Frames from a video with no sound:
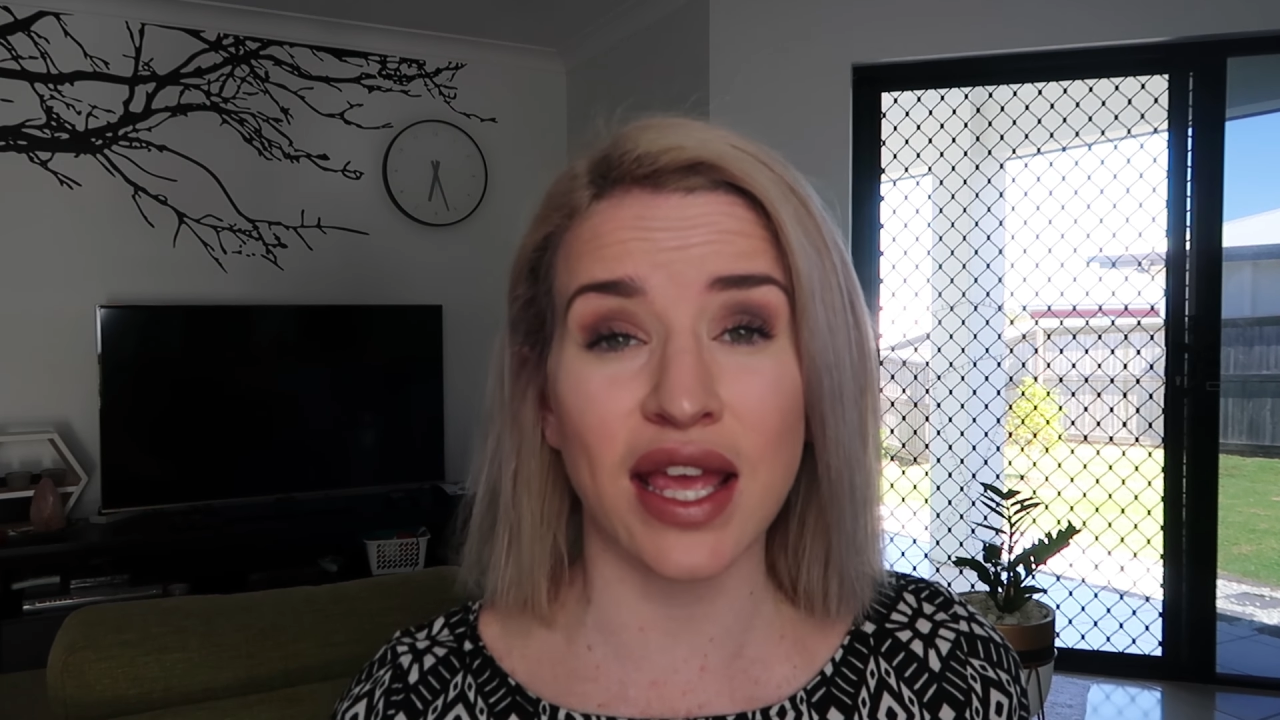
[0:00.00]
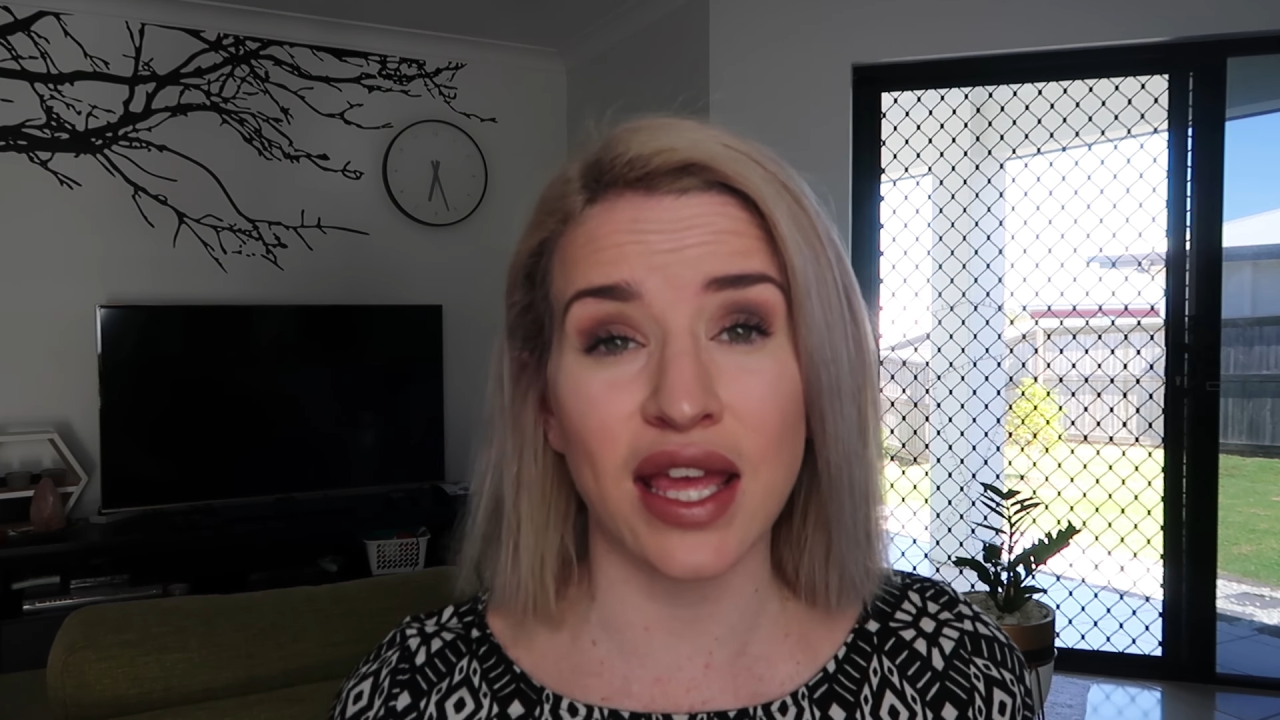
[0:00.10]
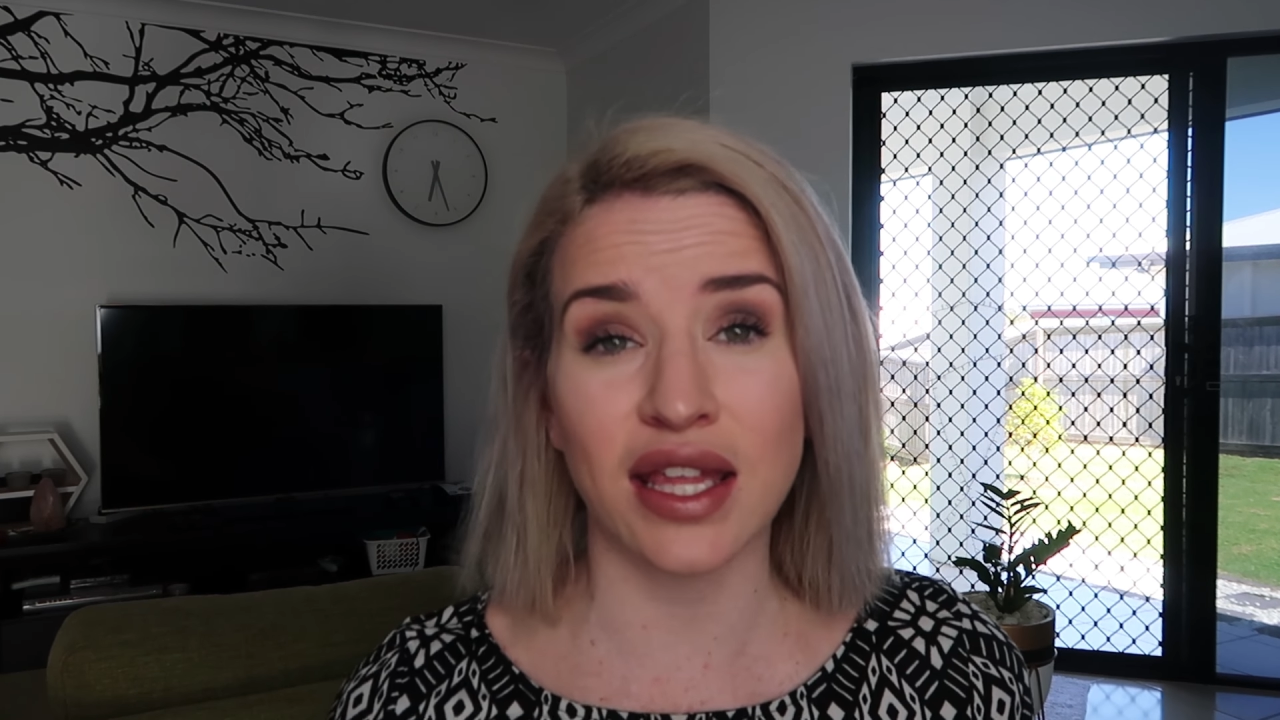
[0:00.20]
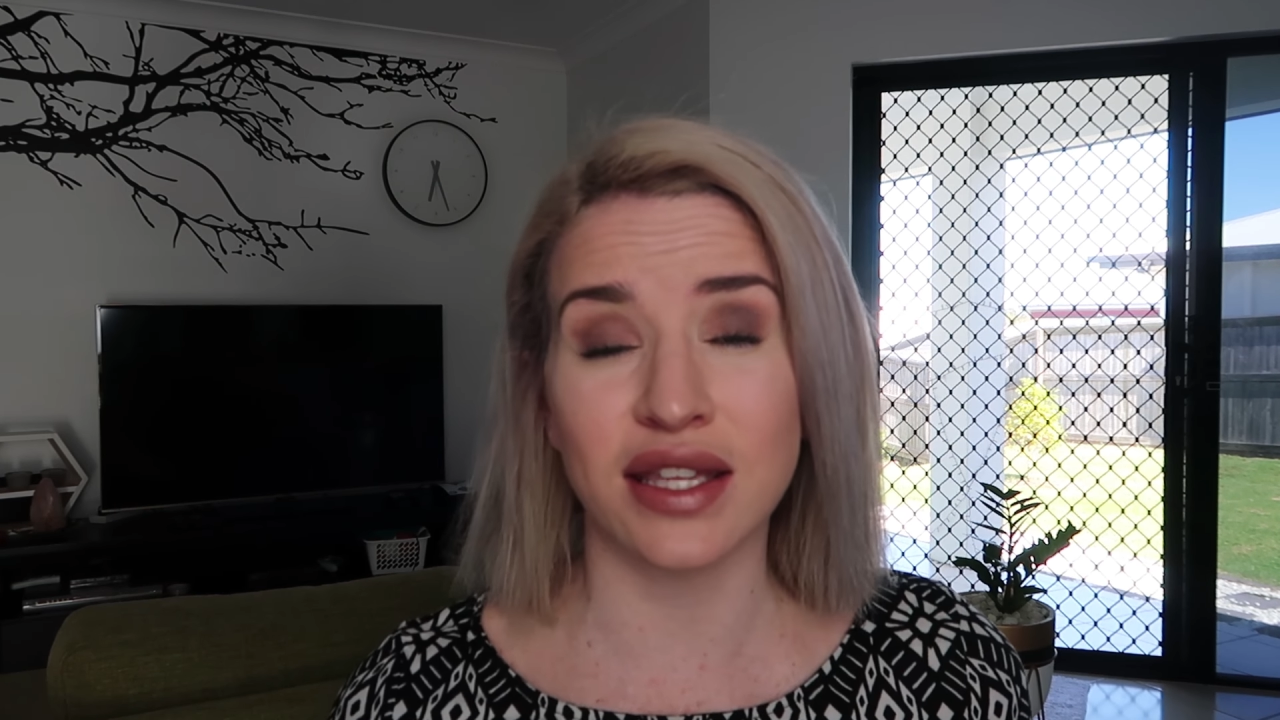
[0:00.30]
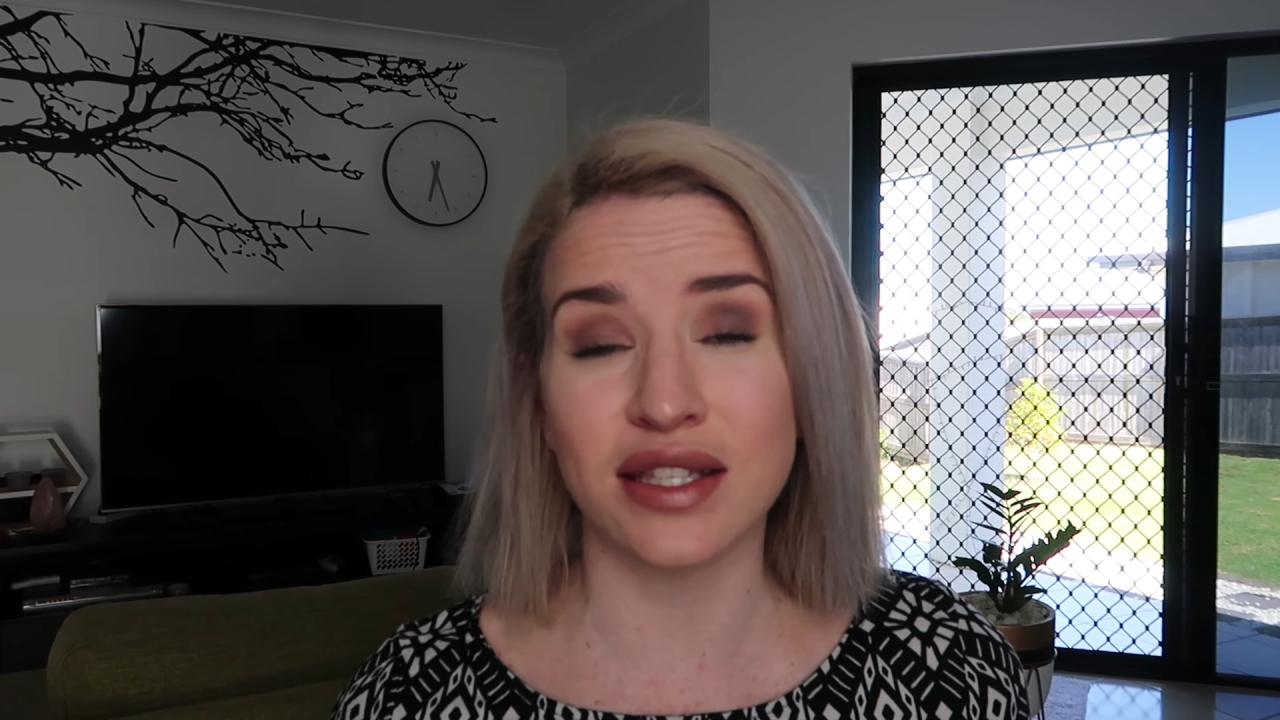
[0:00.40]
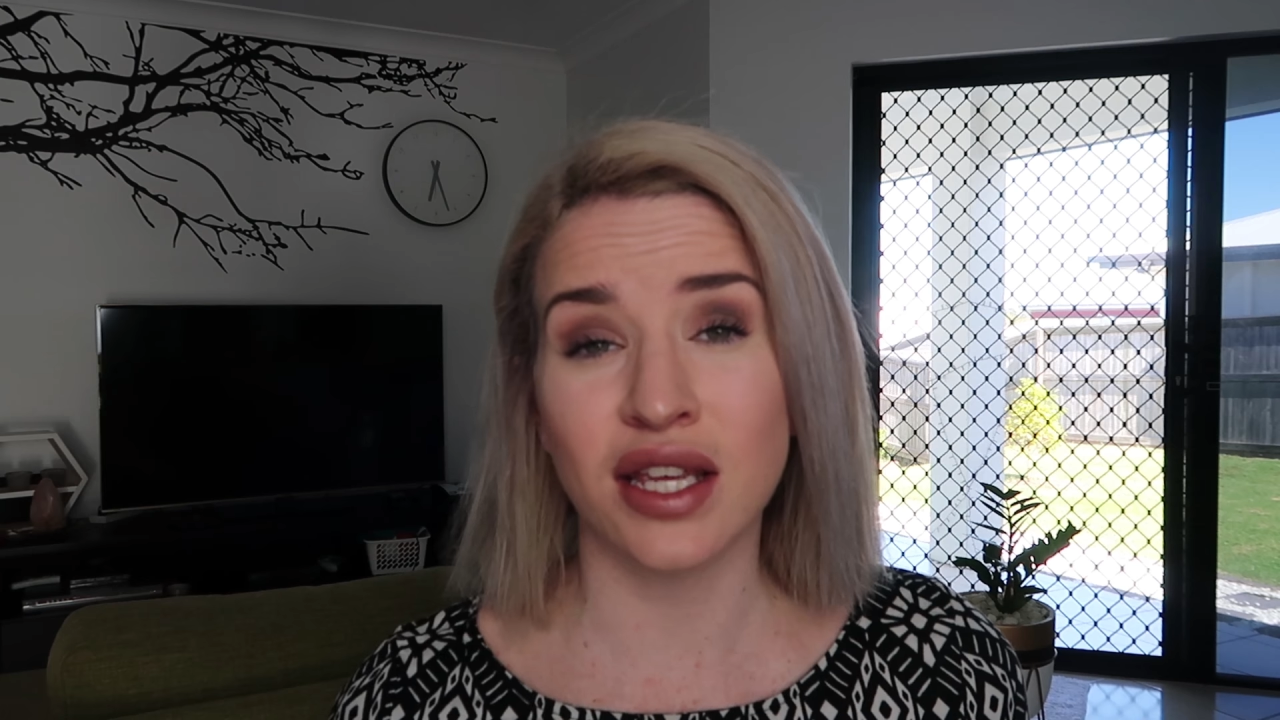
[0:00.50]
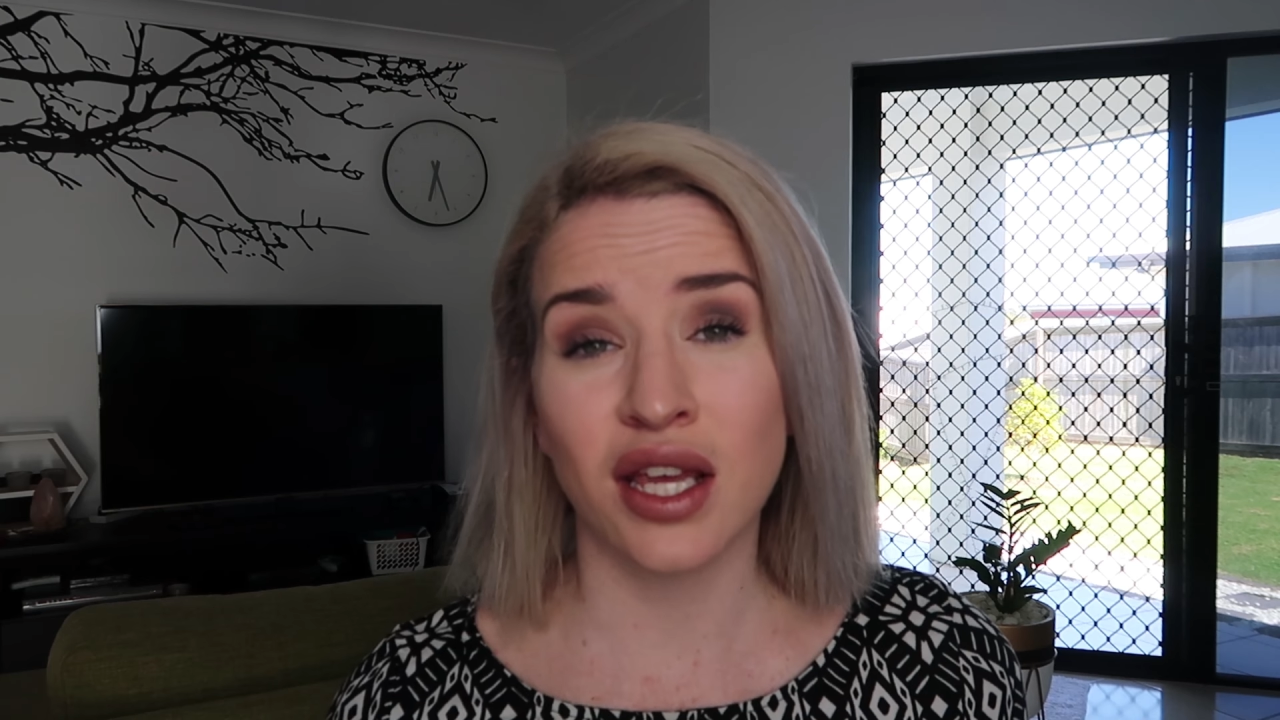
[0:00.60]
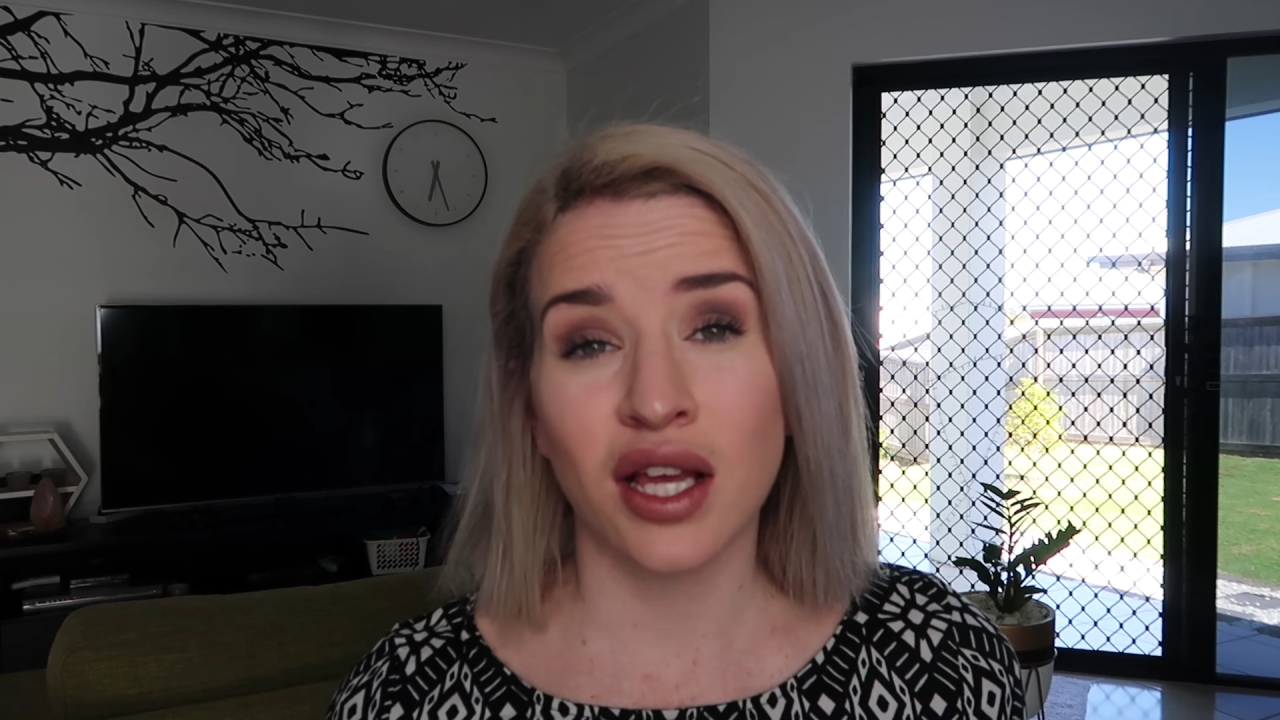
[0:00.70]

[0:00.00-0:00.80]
and